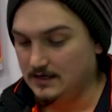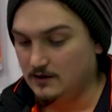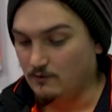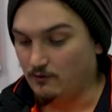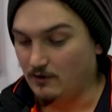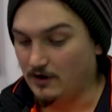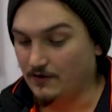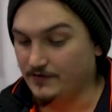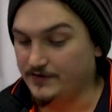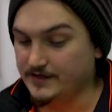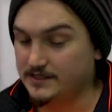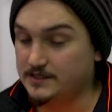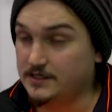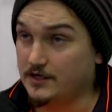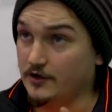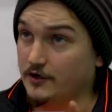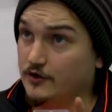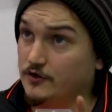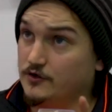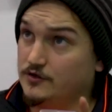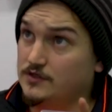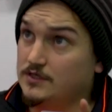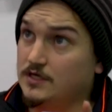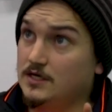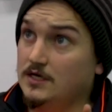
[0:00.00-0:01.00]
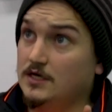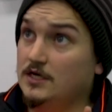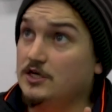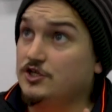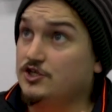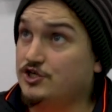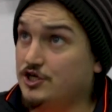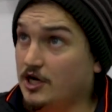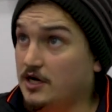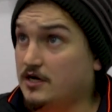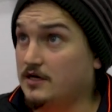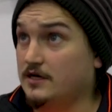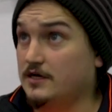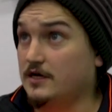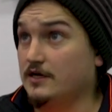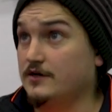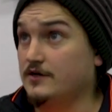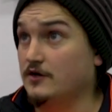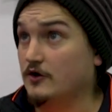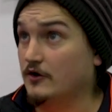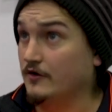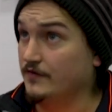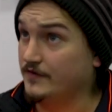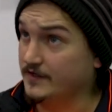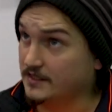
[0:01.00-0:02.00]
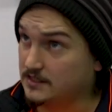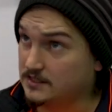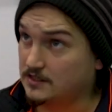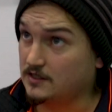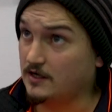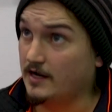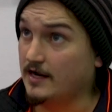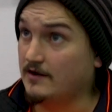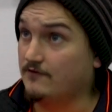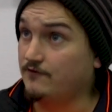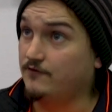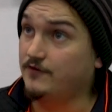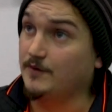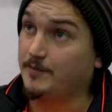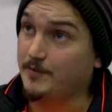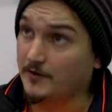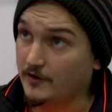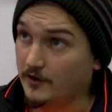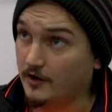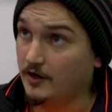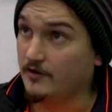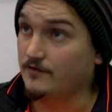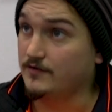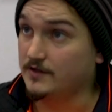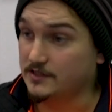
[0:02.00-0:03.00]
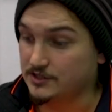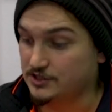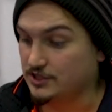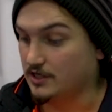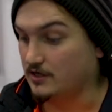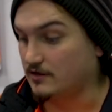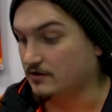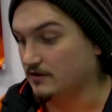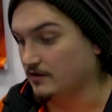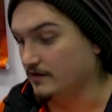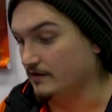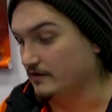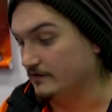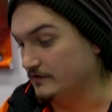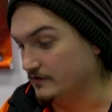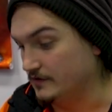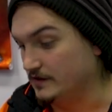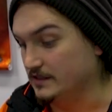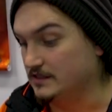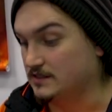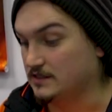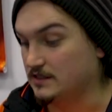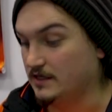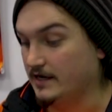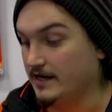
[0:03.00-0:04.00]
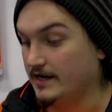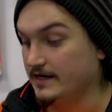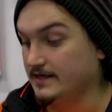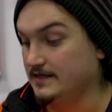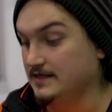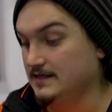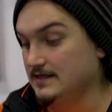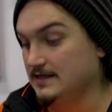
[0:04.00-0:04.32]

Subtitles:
While this goes, chuck it under on this side, flip it over and chuck it on this side.